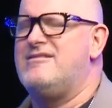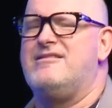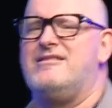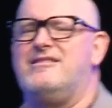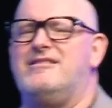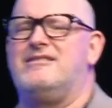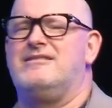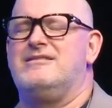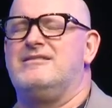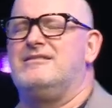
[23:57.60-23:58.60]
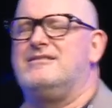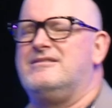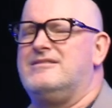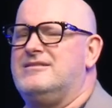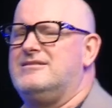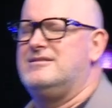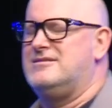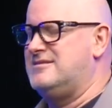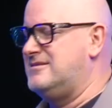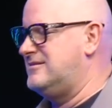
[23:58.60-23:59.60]

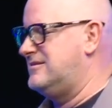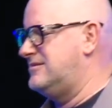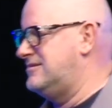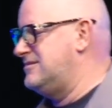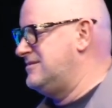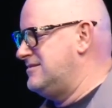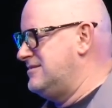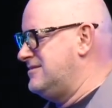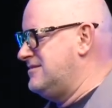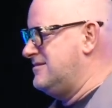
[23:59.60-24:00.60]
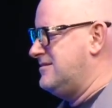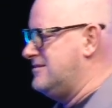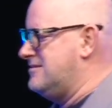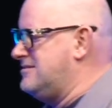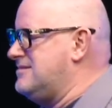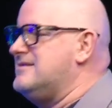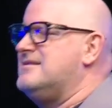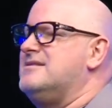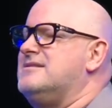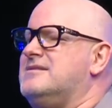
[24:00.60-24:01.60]

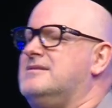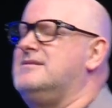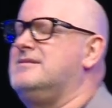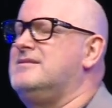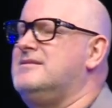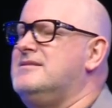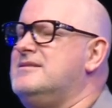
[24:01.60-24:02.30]
Nobody speaks.